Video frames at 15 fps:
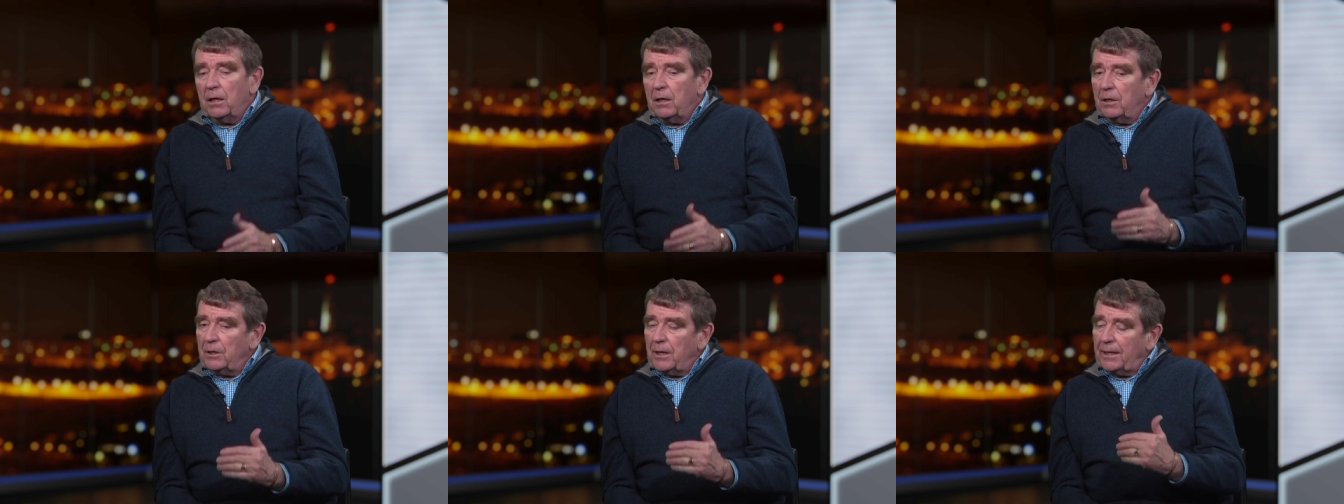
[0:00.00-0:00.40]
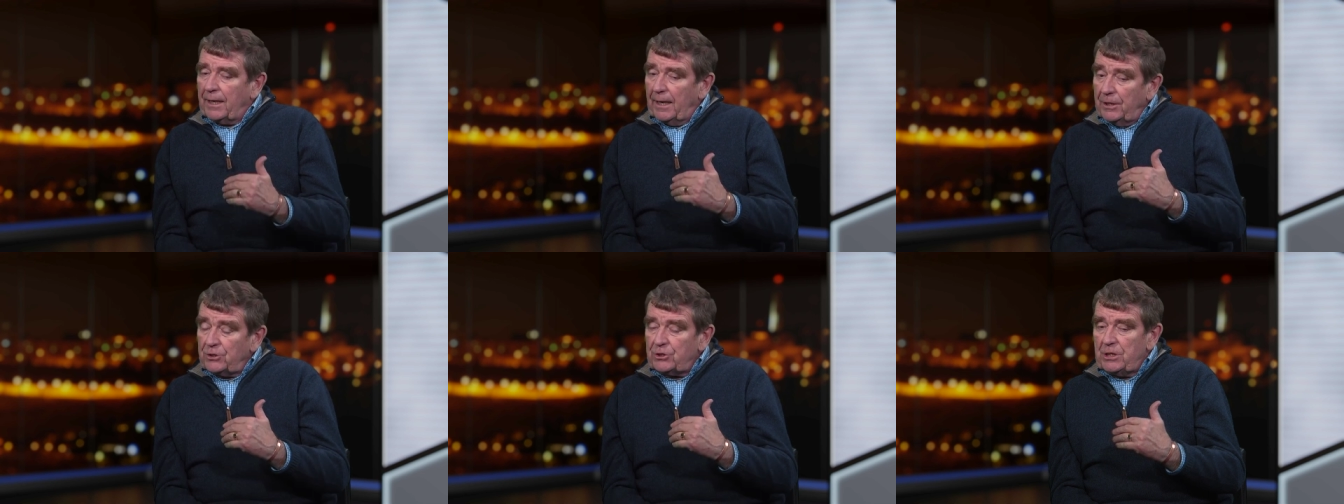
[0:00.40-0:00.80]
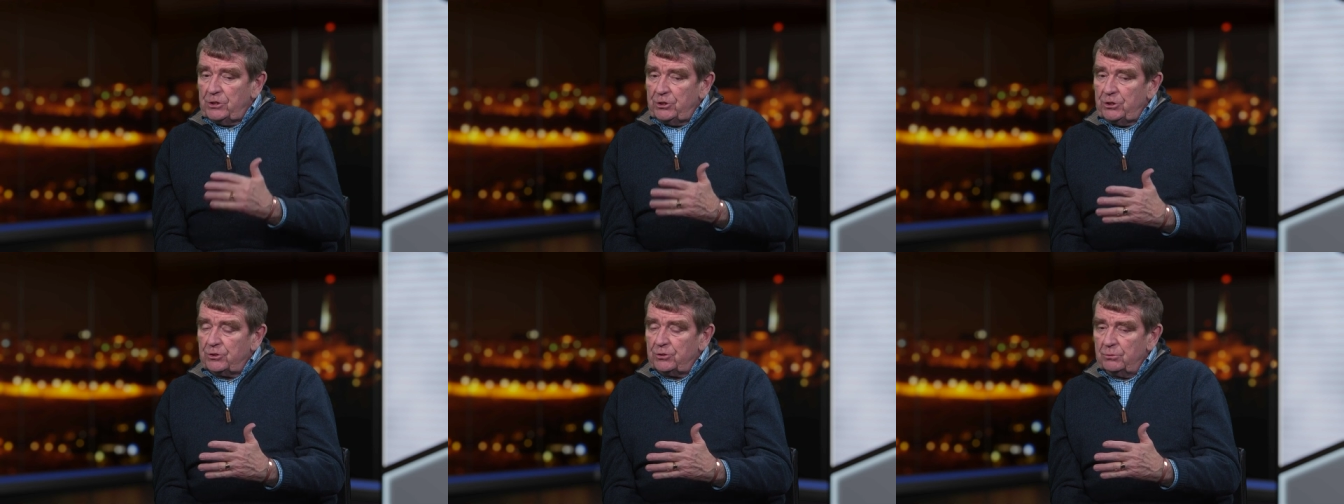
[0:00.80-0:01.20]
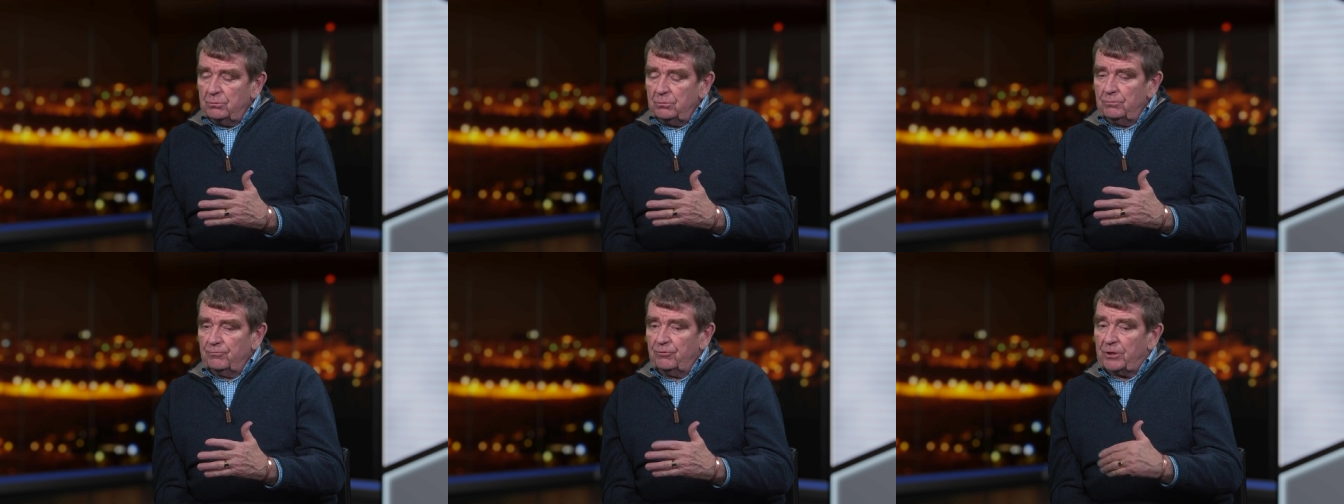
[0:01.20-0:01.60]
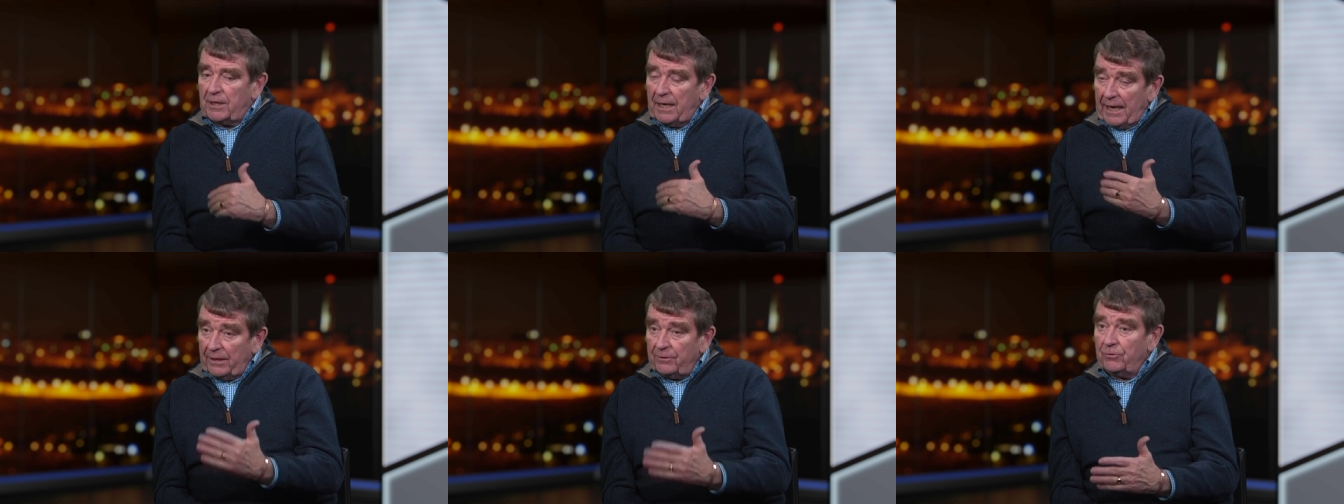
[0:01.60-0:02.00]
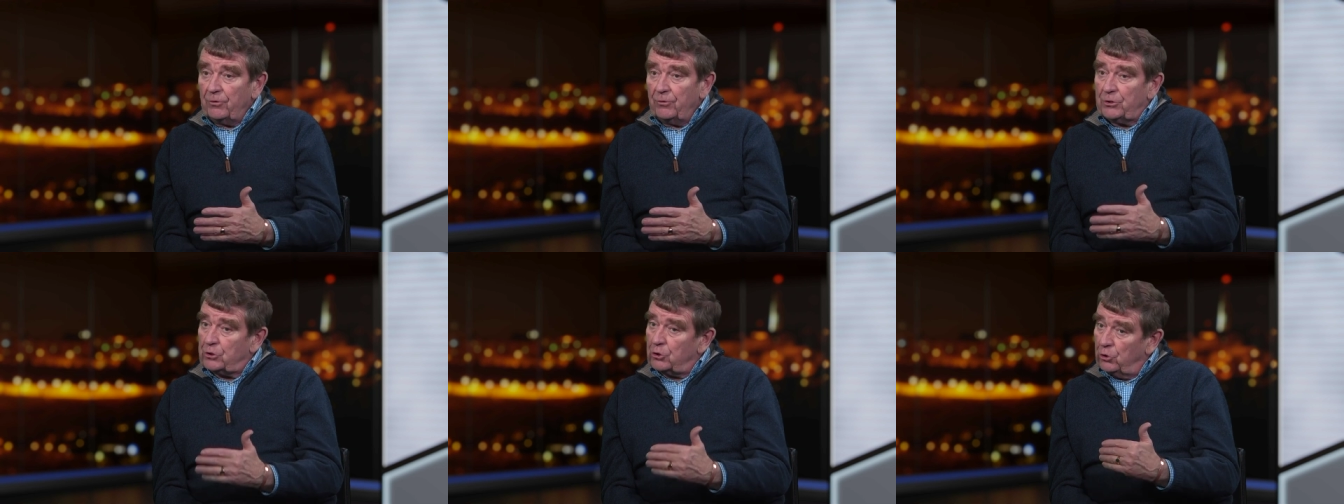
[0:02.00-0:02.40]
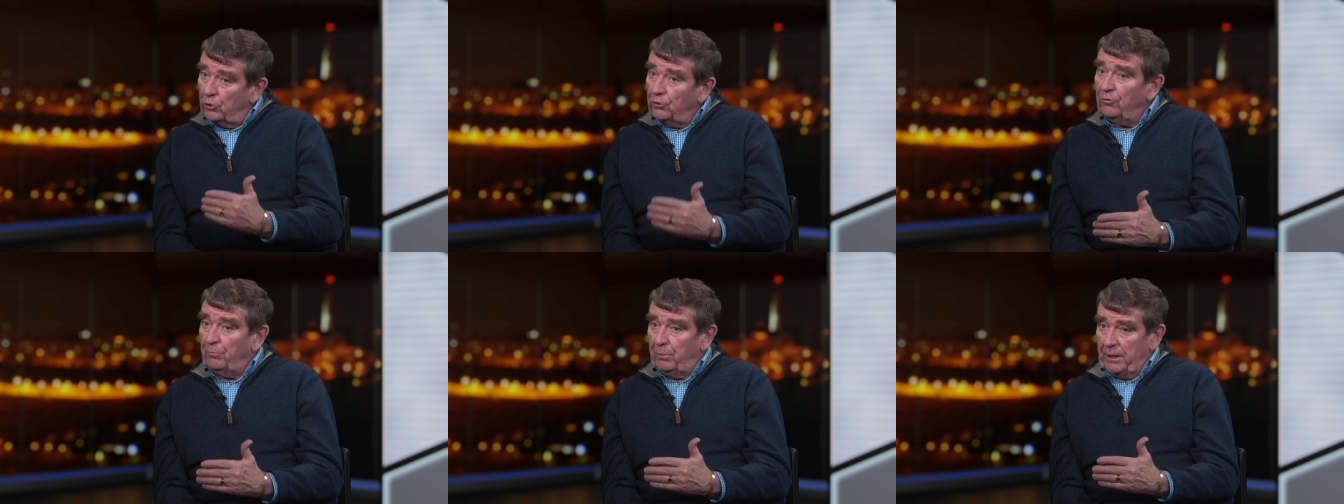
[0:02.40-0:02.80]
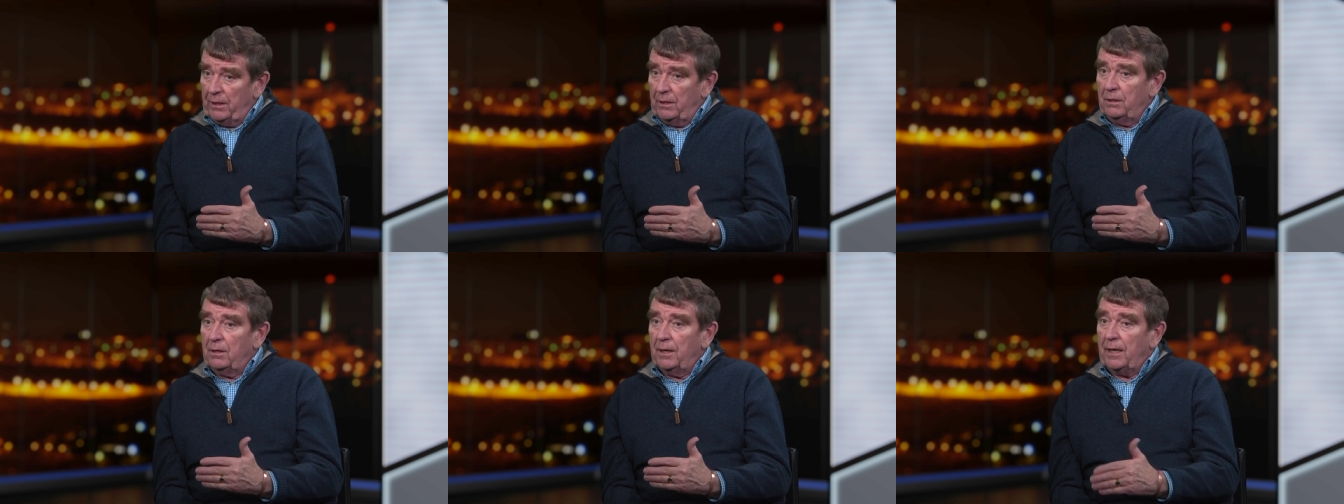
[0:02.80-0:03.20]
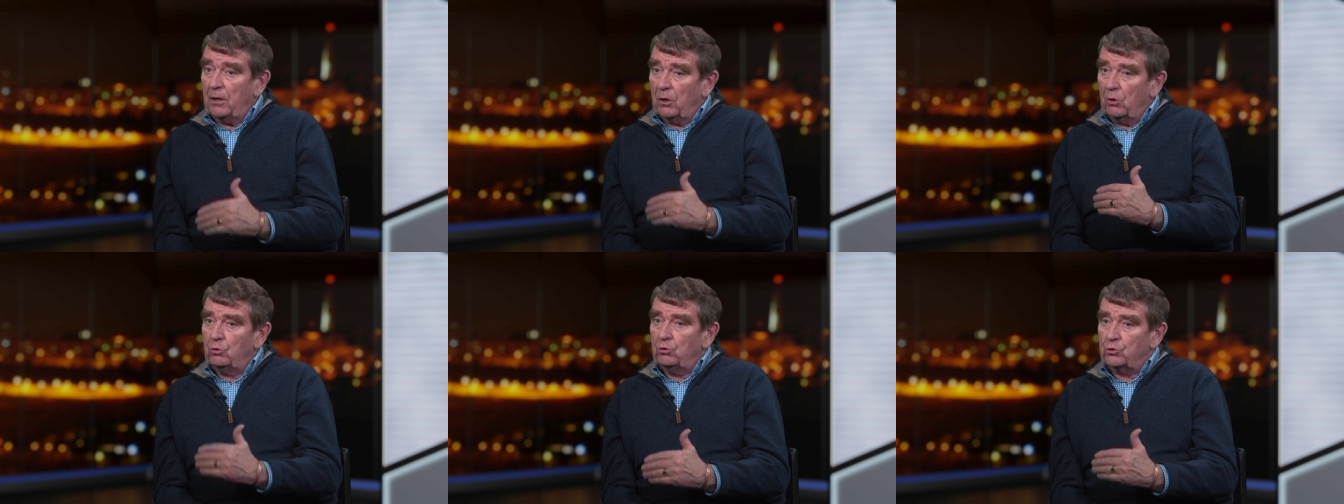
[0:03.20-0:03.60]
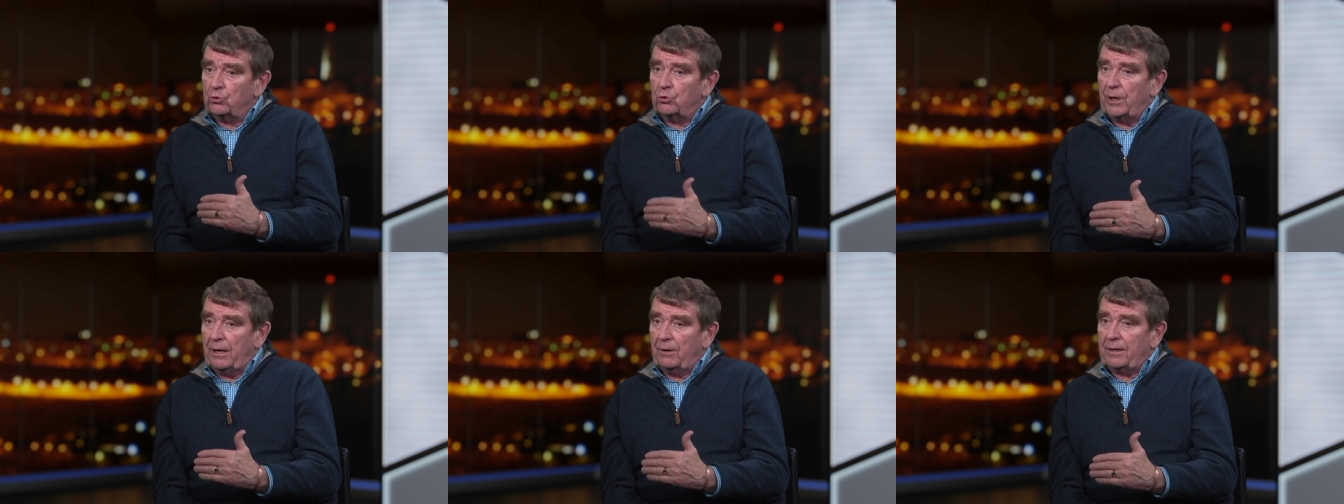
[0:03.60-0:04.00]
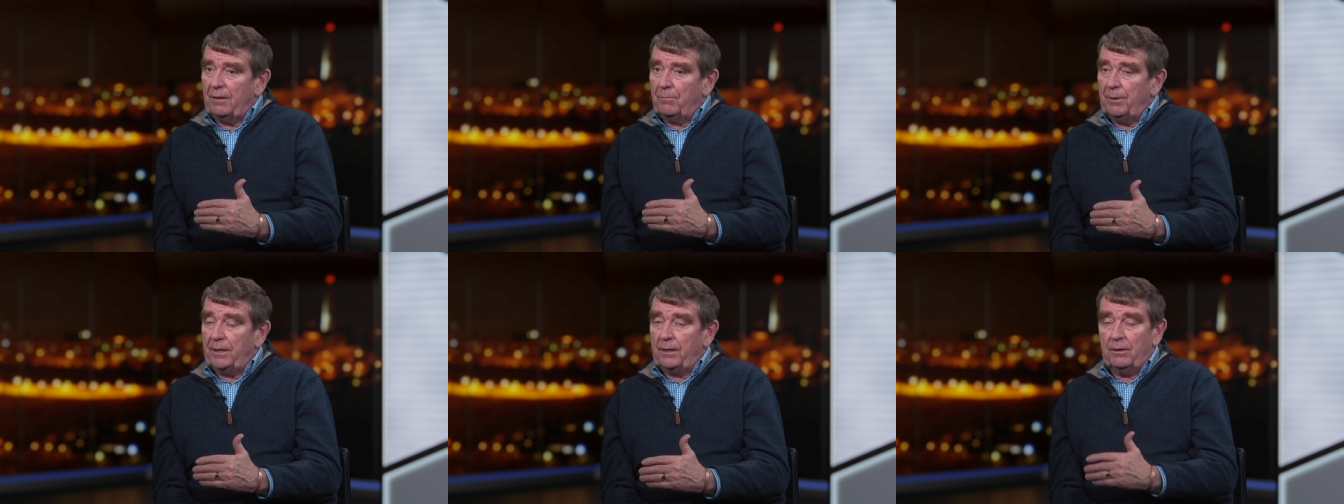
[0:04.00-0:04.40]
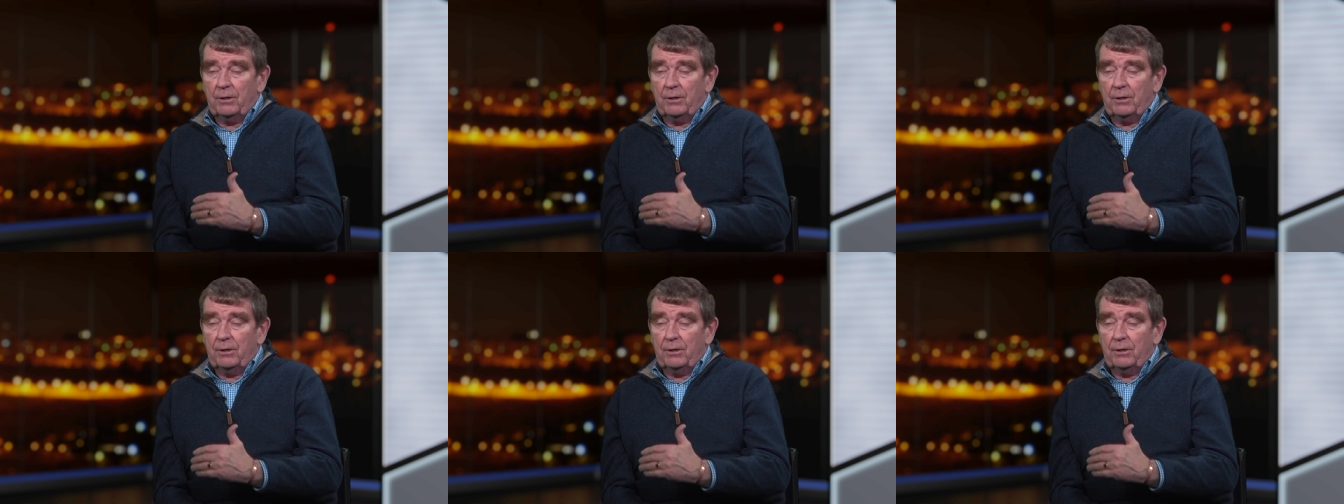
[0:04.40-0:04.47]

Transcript: it, again, it's easy to forget that this could have been a long drawn out campaign.